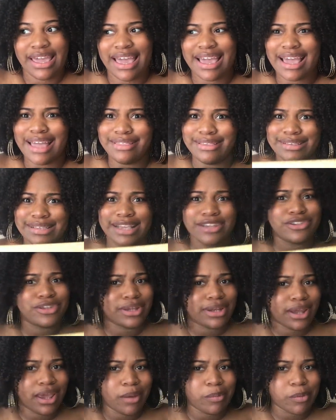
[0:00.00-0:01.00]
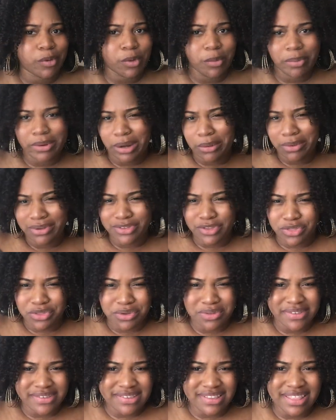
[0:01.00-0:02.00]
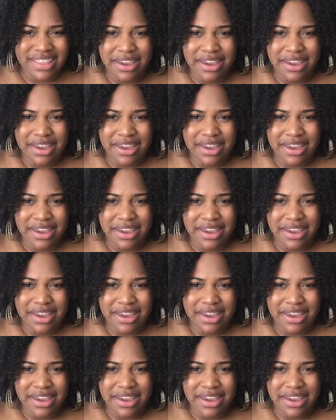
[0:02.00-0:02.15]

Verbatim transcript: I got this actually in April, but I wanted to throw this in